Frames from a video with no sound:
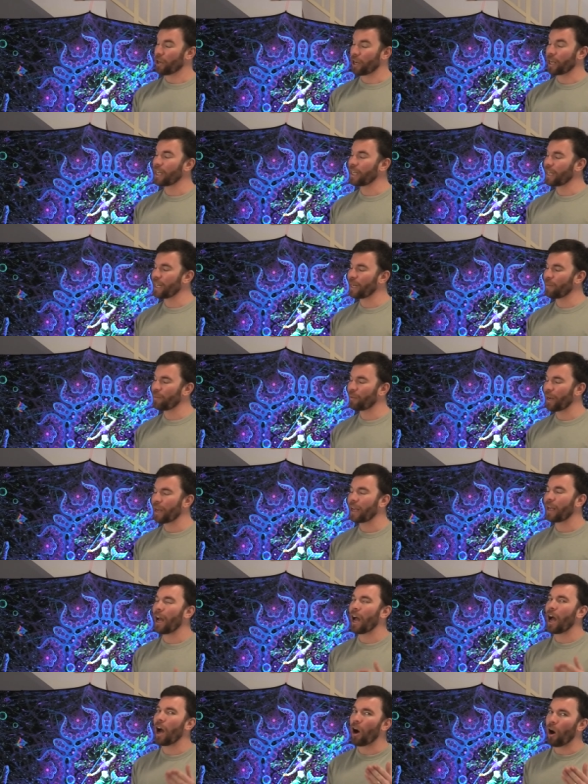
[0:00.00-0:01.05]
you're going to need to
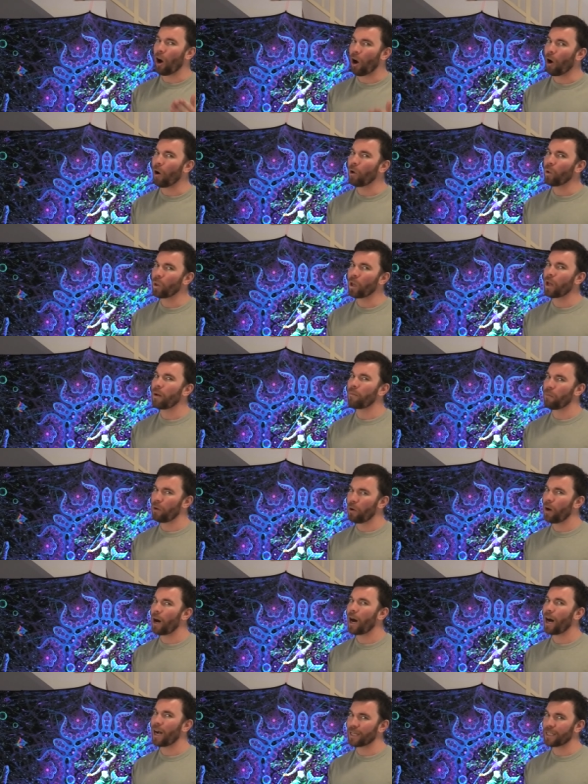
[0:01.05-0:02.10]
bring a whole lot
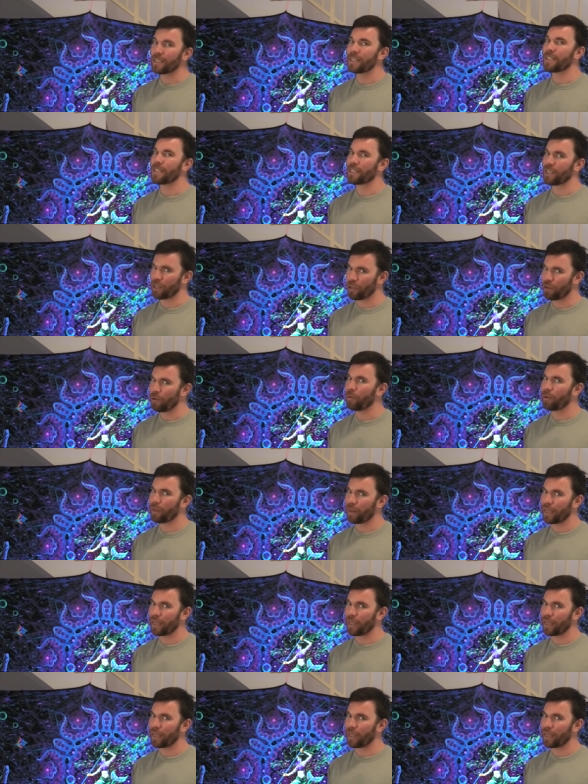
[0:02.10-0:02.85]
more harnesses than you were